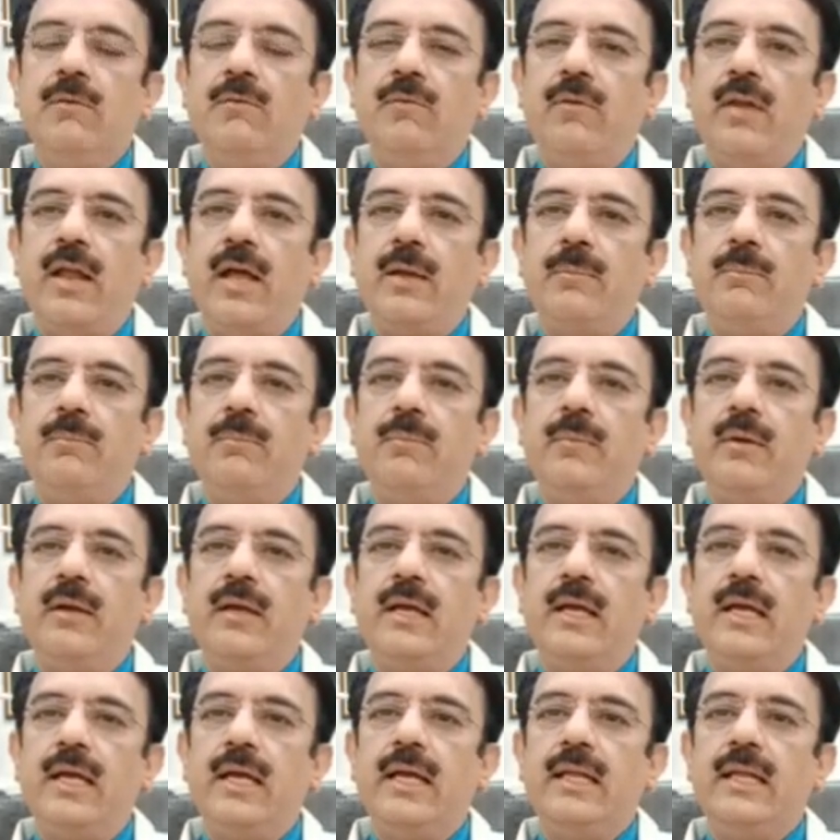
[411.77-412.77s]
flap,
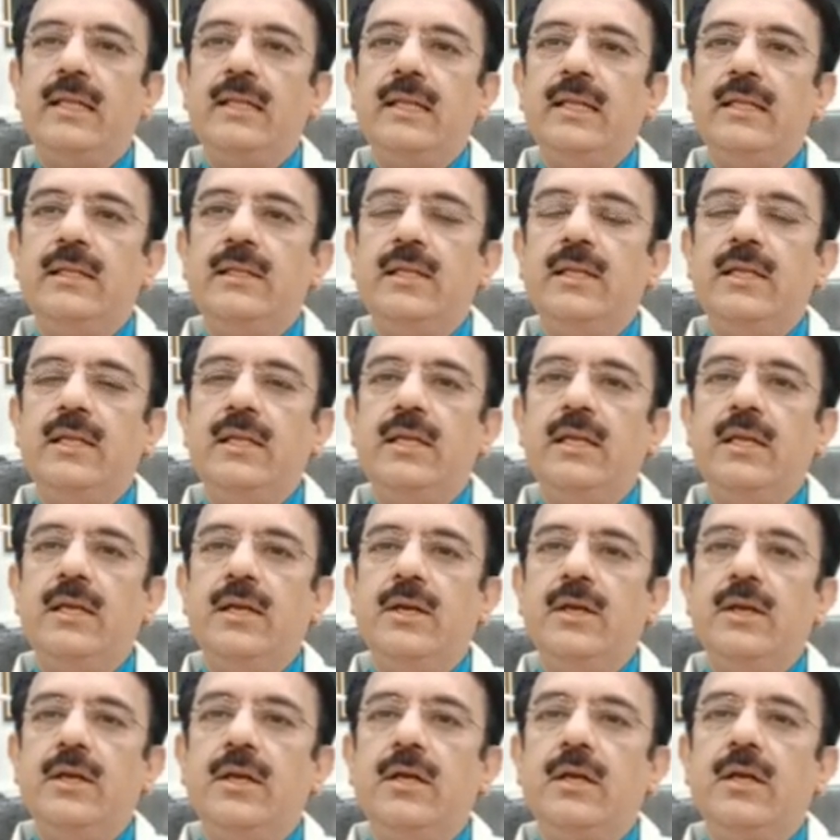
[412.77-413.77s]
and then the
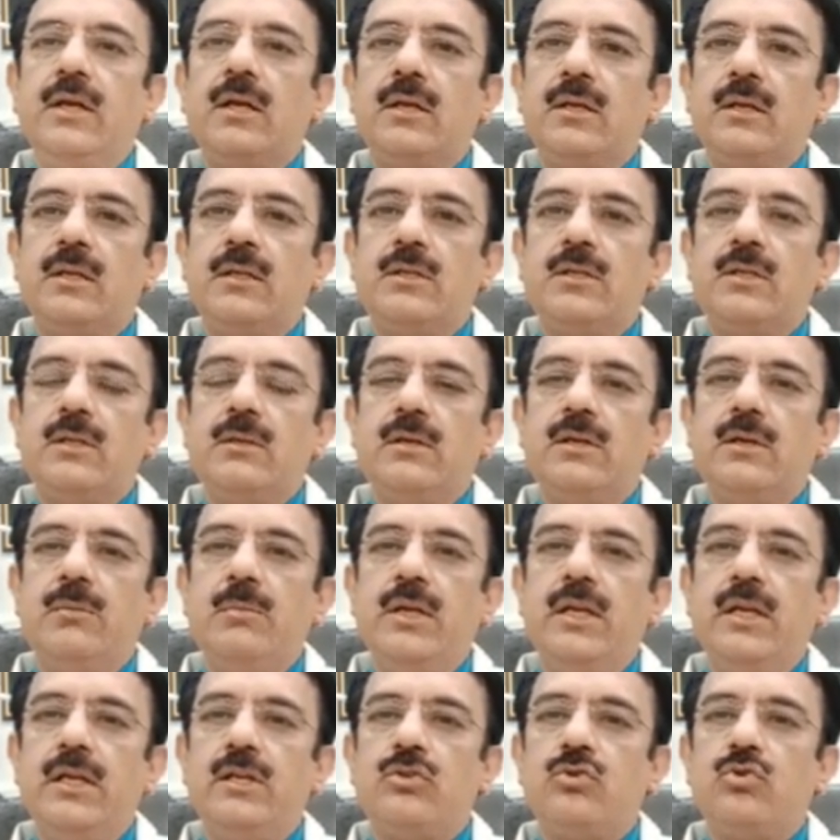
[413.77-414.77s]

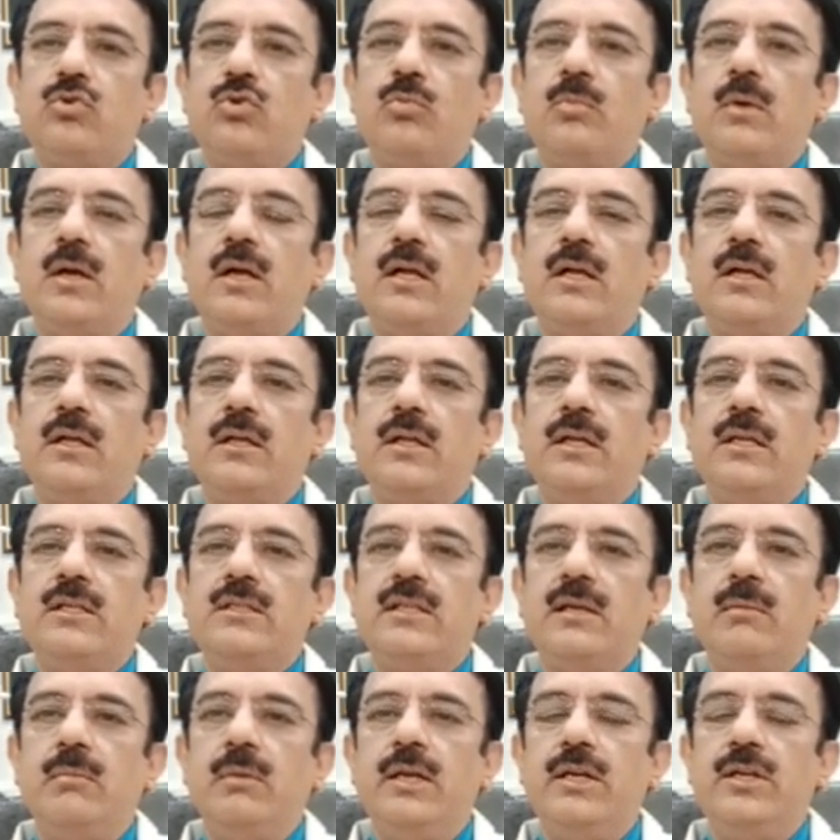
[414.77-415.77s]
remaining stroma is
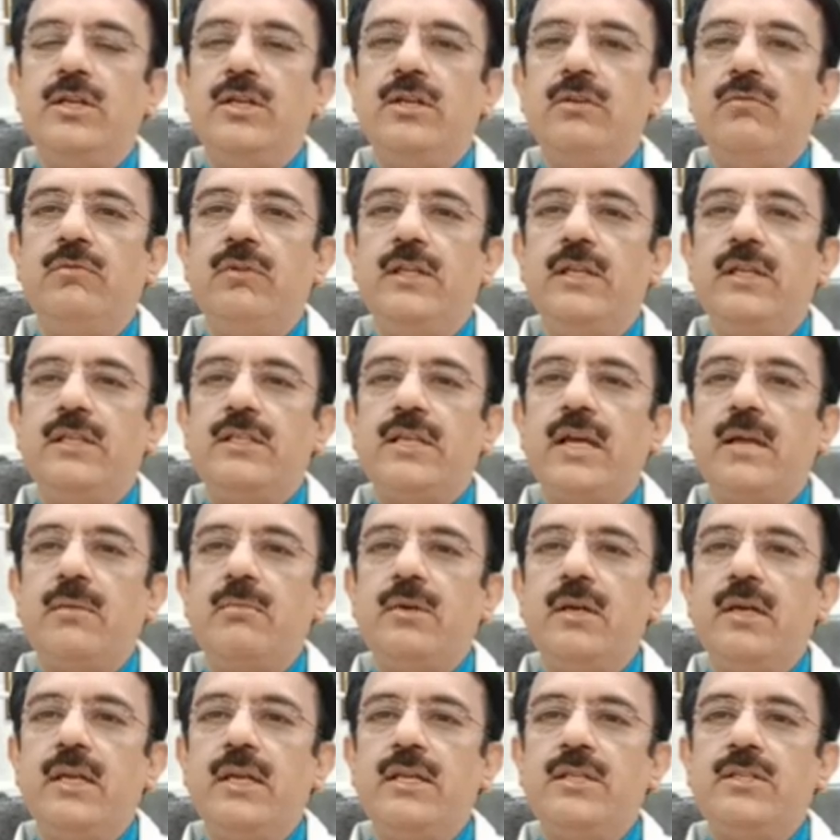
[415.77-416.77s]
ablated with
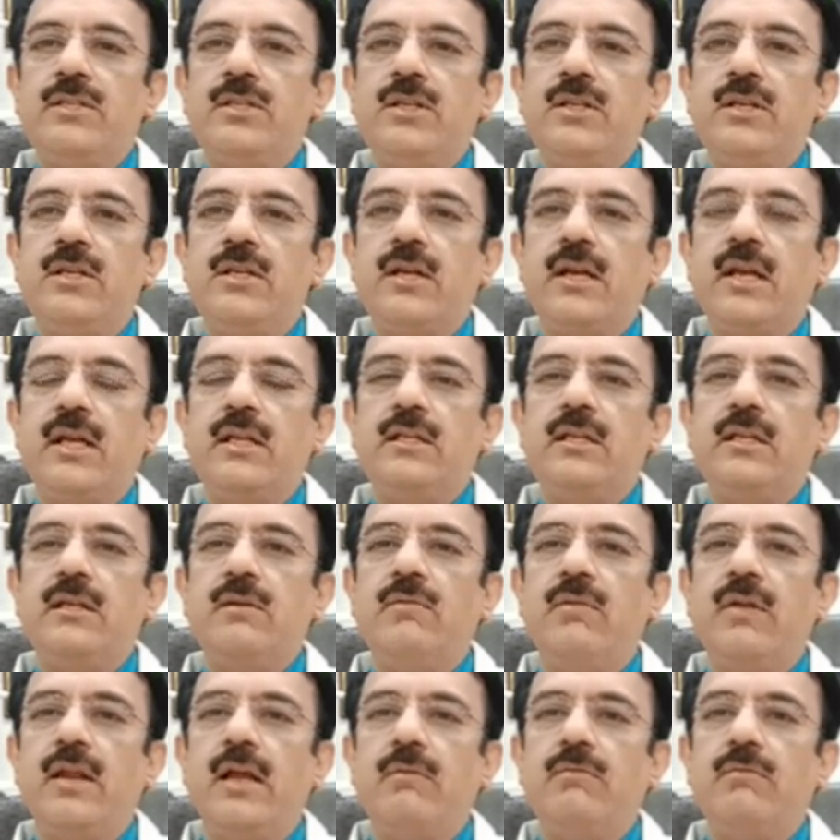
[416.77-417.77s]
excimer laser, and then the
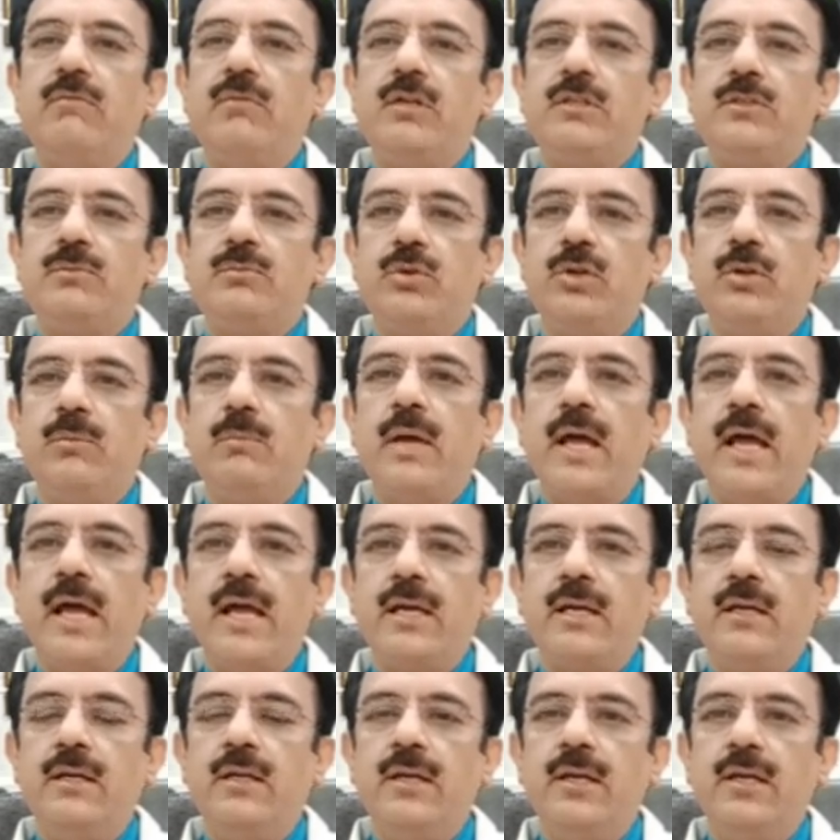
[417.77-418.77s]
flap was put
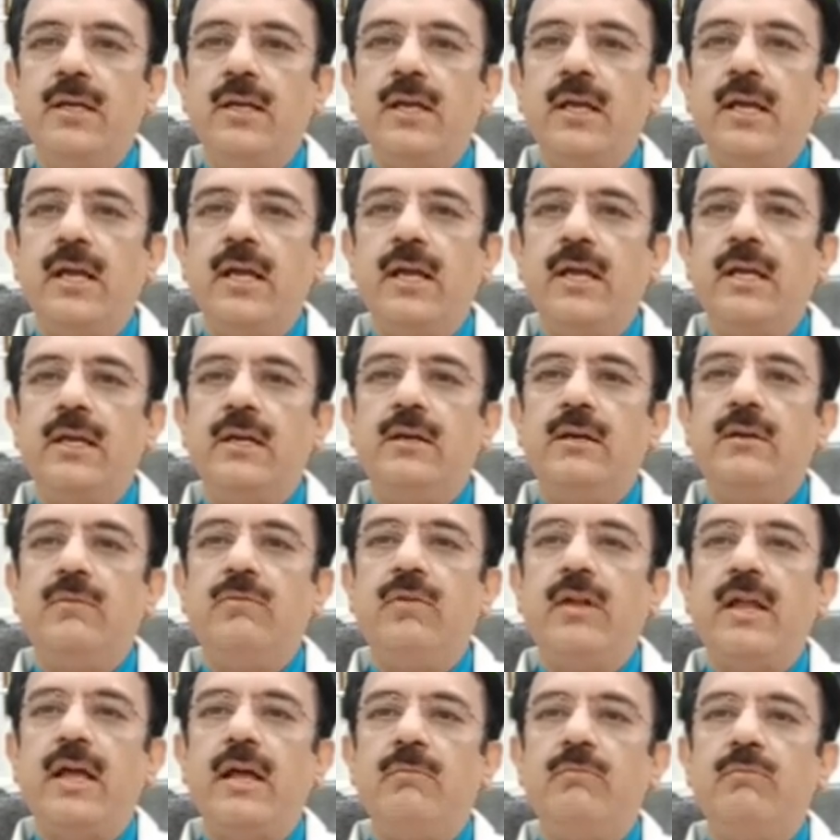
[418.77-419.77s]
back, and
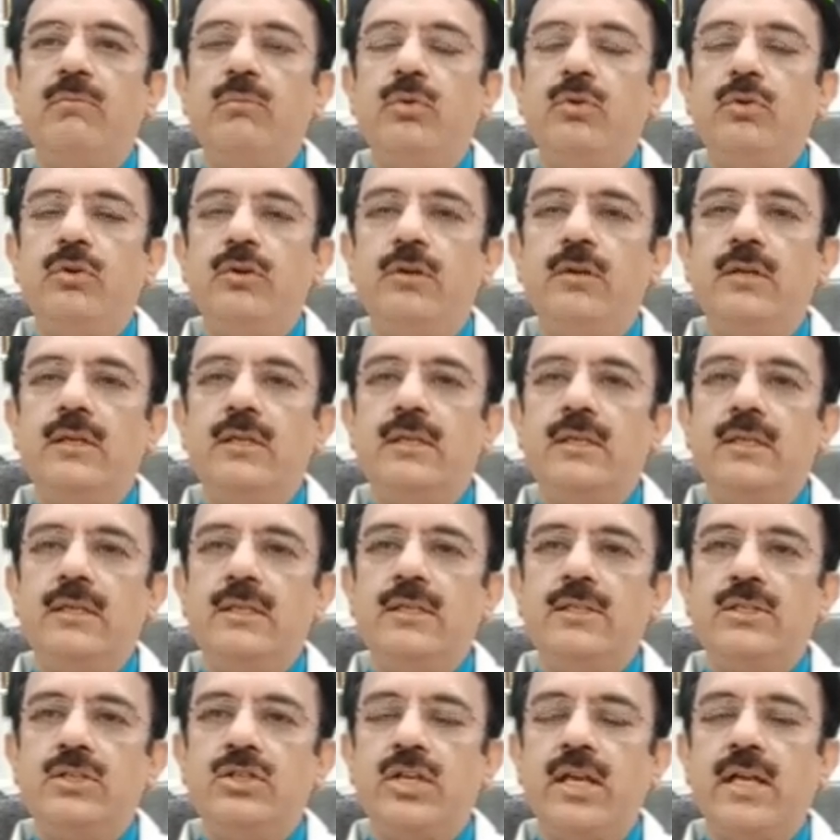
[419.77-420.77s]
flap would
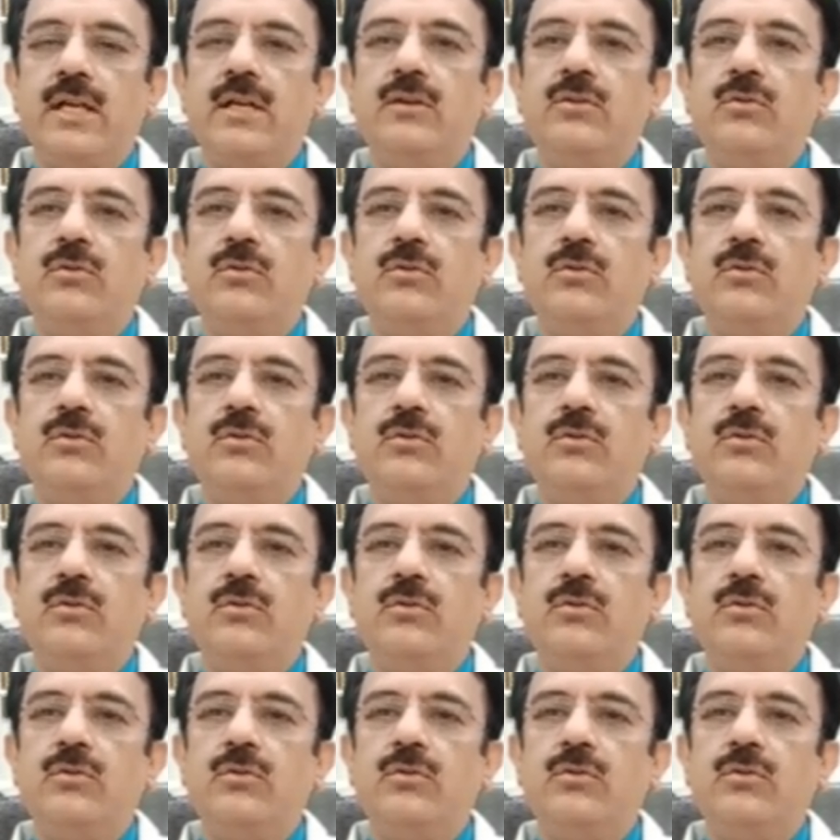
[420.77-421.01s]
stick